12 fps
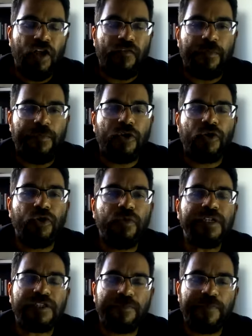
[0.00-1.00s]
From a group
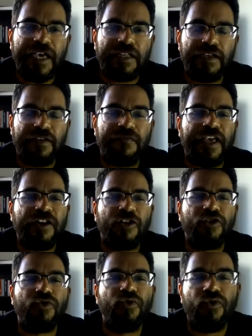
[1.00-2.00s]
perspective, they're going to
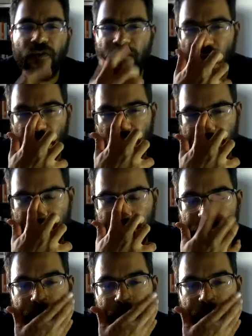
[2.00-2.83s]
do the following.